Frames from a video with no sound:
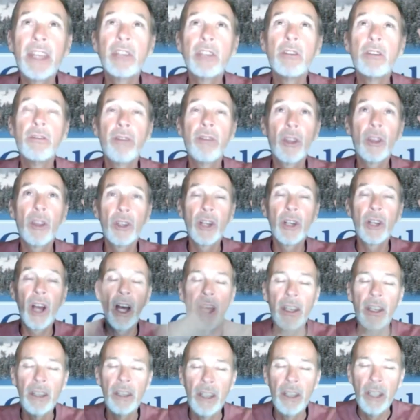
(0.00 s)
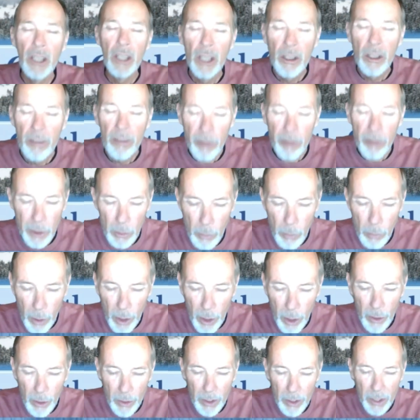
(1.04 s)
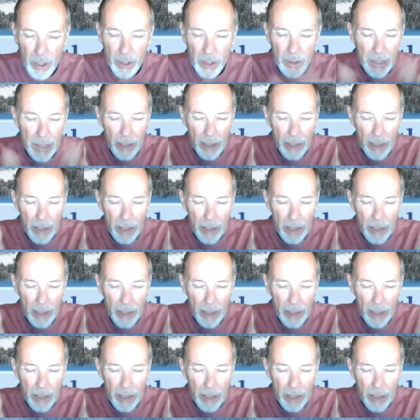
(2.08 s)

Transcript: Thank you, Father God, for your word